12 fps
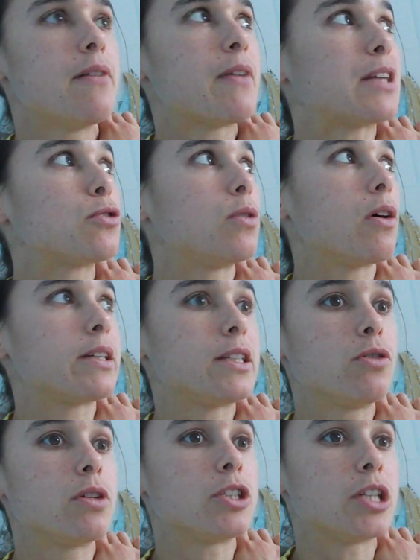That's all
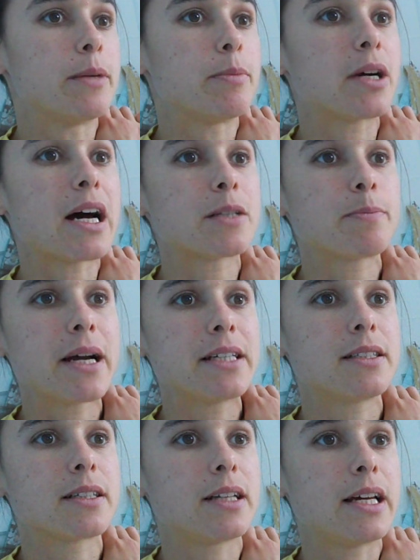ideology, but that's
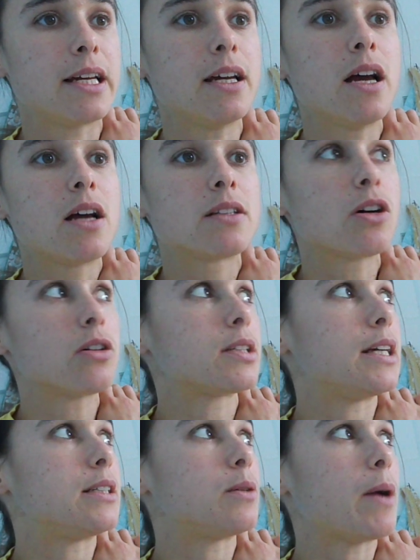basically, does
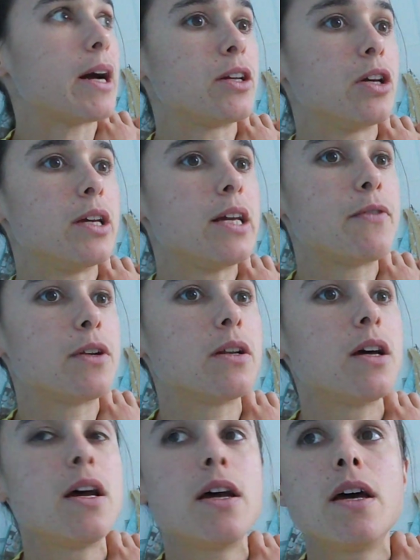eat away at you, even,
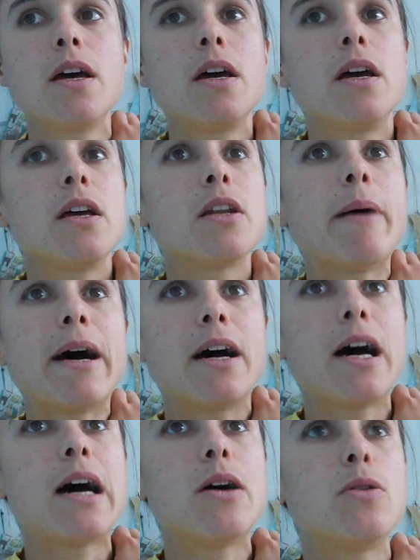no matter
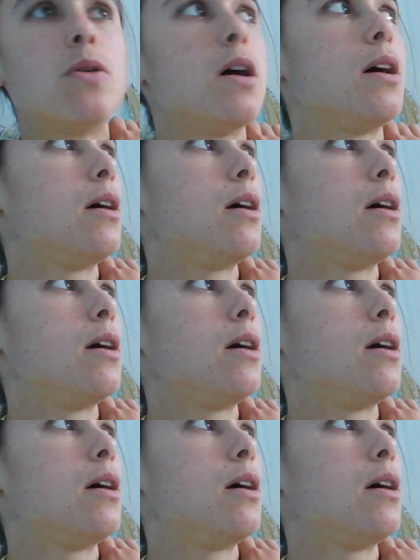how